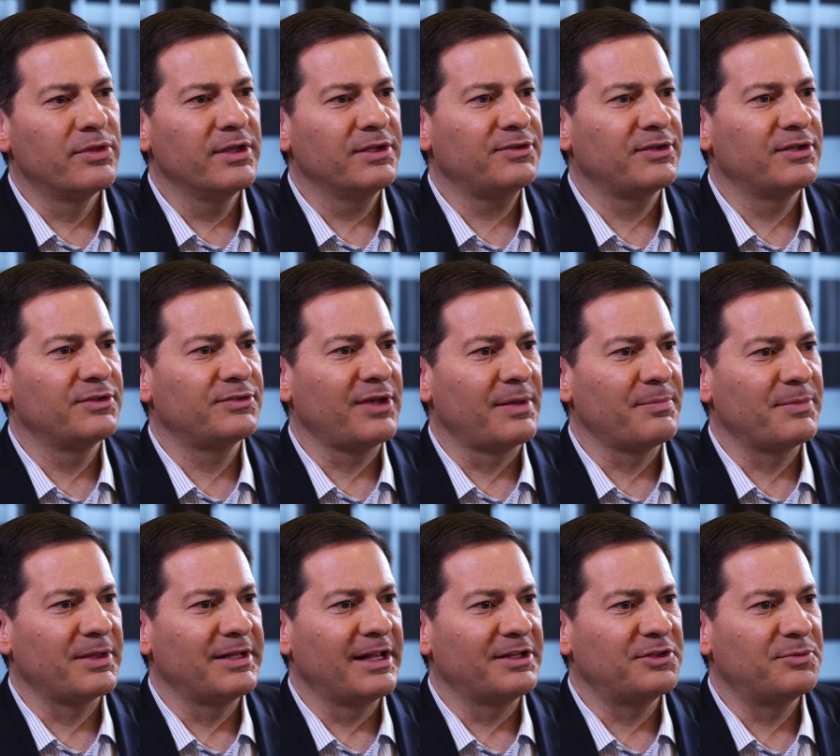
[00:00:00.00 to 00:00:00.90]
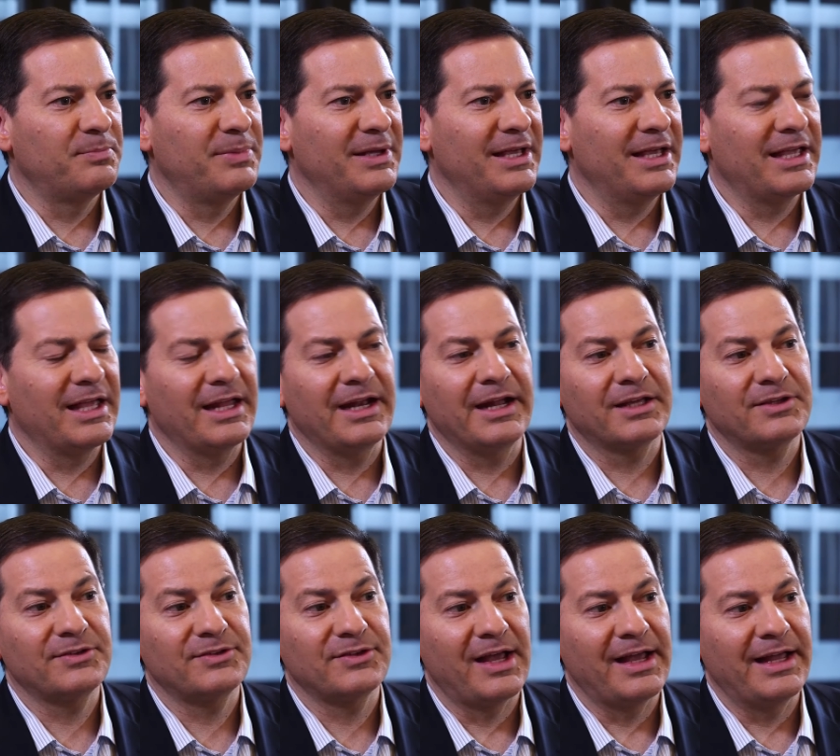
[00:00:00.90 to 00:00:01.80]
this is something that's big and
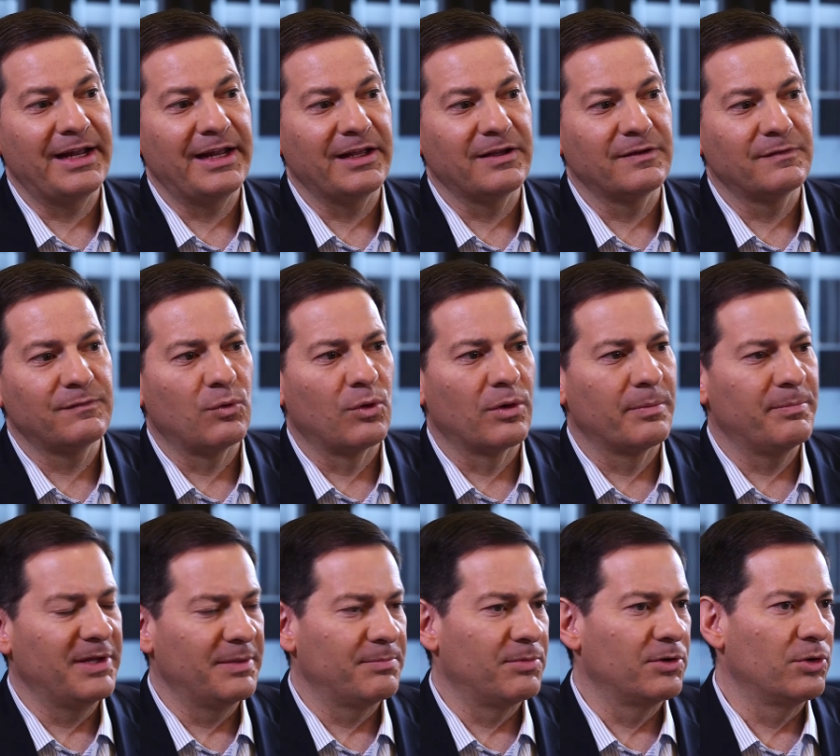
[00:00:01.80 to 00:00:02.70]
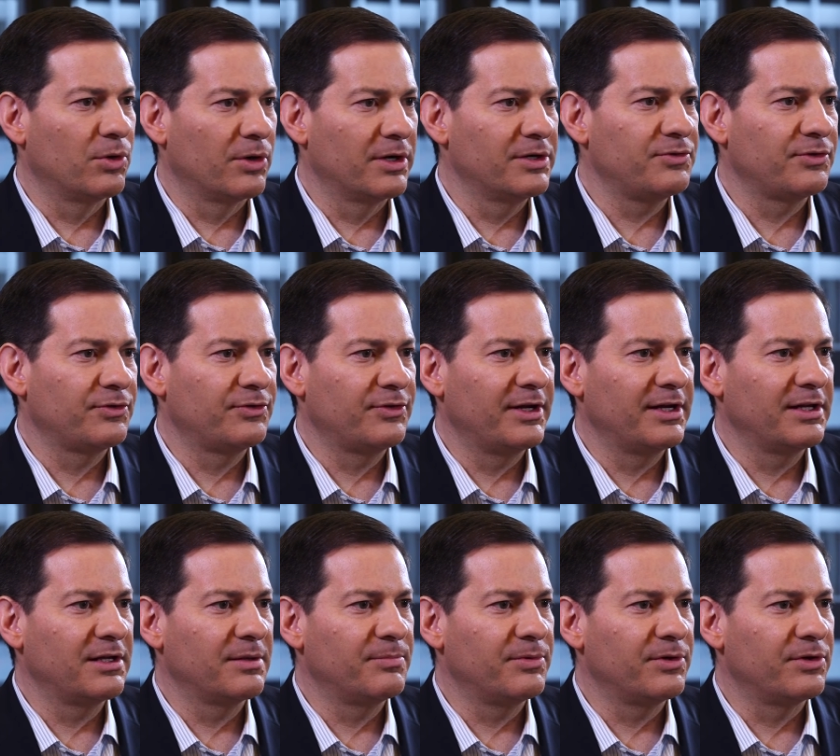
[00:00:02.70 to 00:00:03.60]
exciting for people who are interested
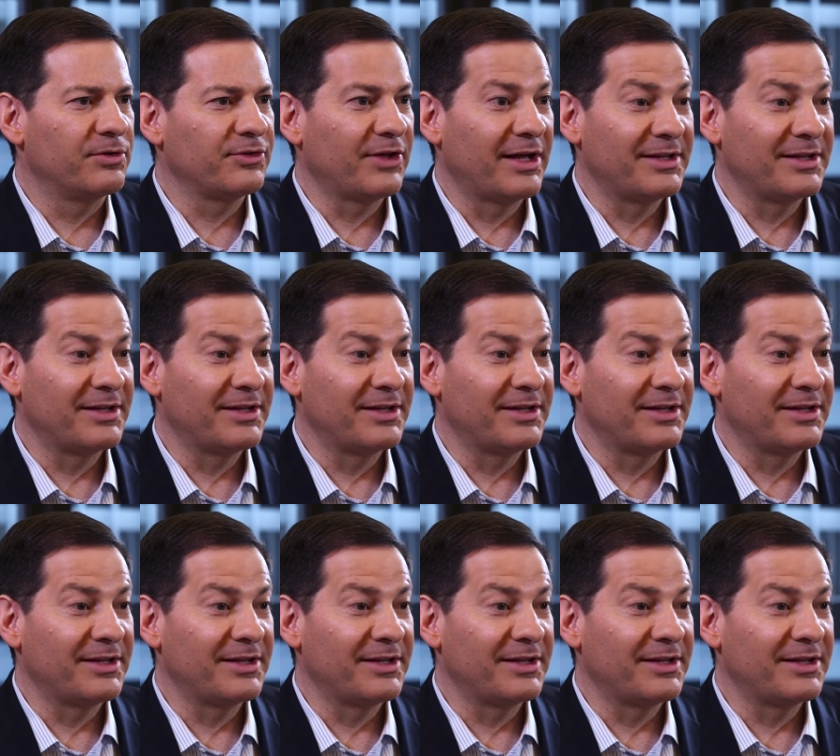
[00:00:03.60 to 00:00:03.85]
in computer